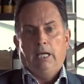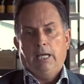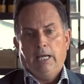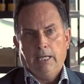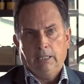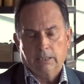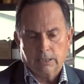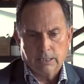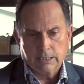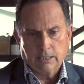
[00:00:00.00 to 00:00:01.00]
And
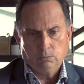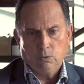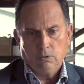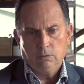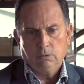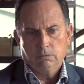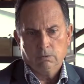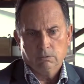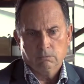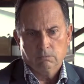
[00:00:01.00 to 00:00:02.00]
I said, well,
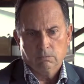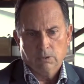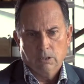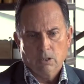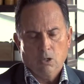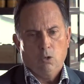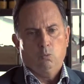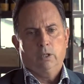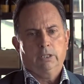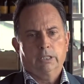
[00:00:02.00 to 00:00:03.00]

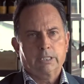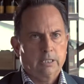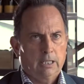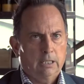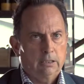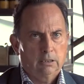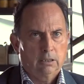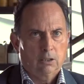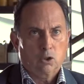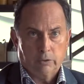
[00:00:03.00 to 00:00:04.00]
why don't you start
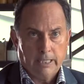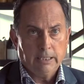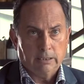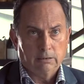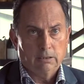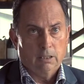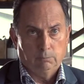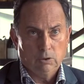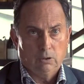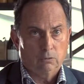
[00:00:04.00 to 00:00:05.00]
creating a
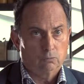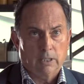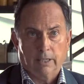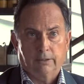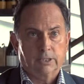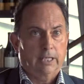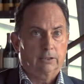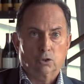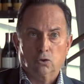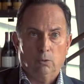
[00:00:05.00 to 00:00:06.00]
blog rather than take
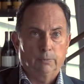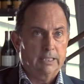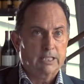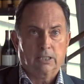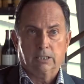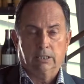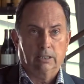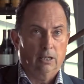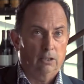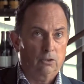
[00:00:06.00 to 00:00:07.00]
the job, but it's actually
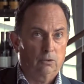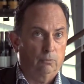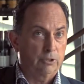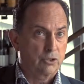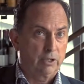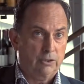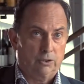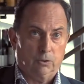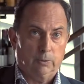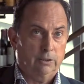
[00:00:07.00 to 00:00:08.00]
going to restrict
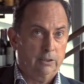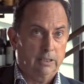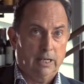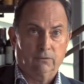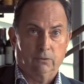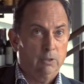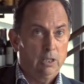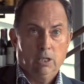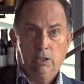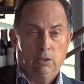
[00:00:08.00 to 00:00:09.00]
you, and you're going to have to,
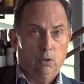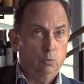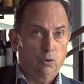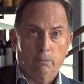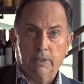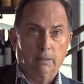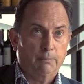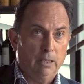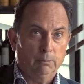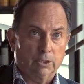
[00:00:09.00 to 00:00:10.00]
you will not be able to
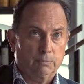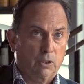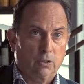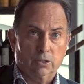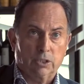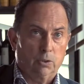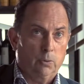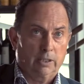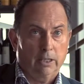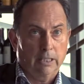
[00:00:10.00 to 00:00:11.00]
publish because you
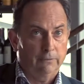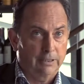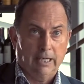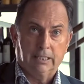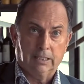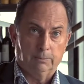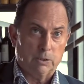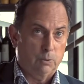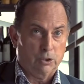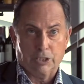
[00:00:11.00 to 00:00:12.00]
are going to have
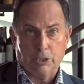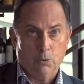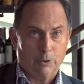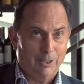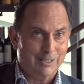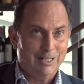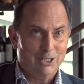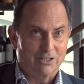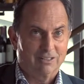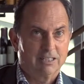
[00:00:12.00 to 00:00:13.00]
gatekeepers, which is the
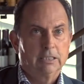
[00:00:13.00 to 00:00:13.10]
organisation.